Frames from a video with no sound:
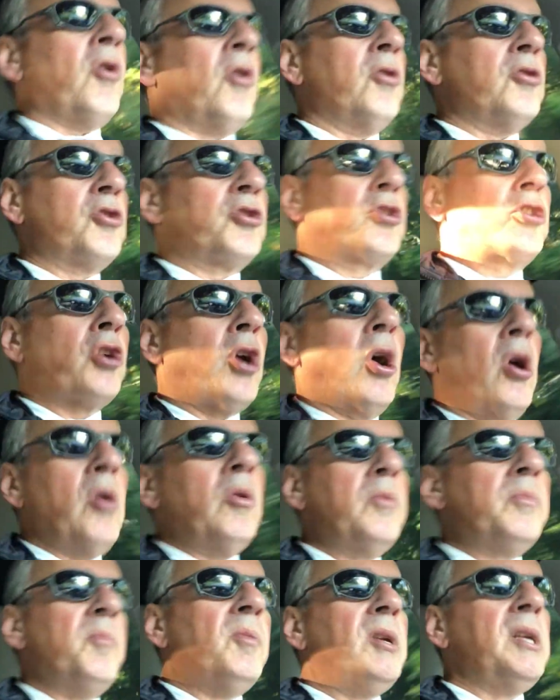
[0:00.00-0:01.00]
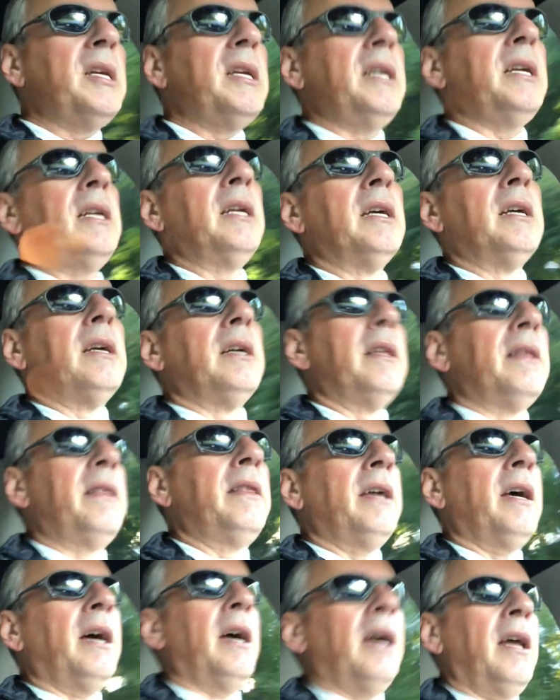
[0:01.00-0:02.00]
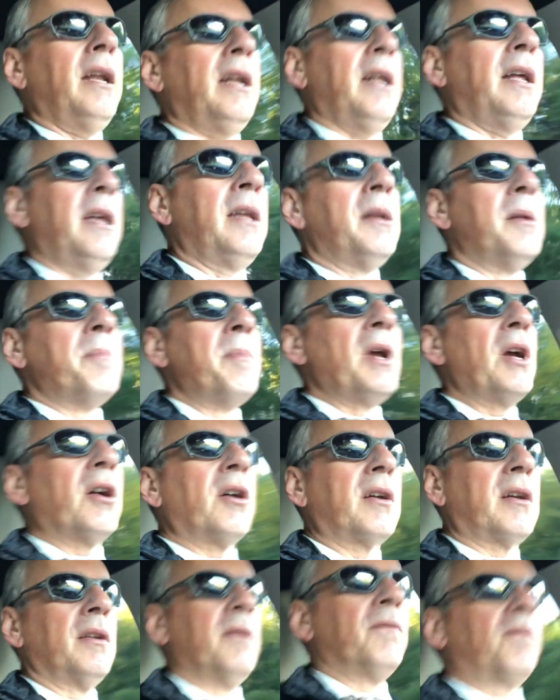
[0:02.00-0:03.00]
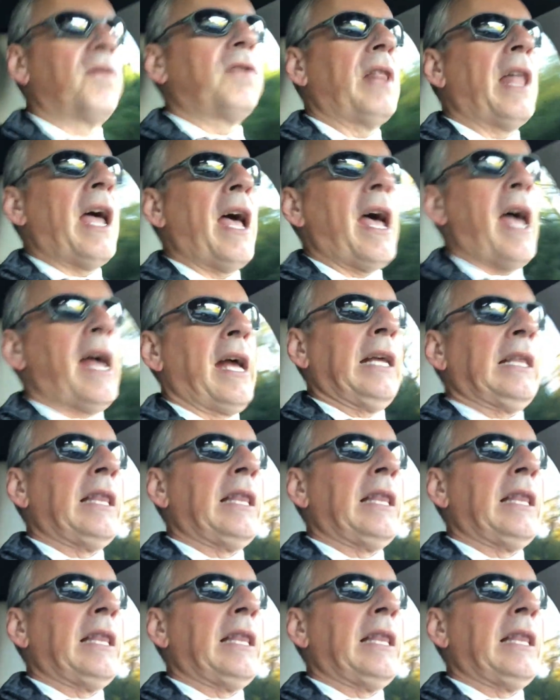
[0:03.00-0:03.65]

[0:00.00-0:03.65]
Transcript: showed me that an American flag,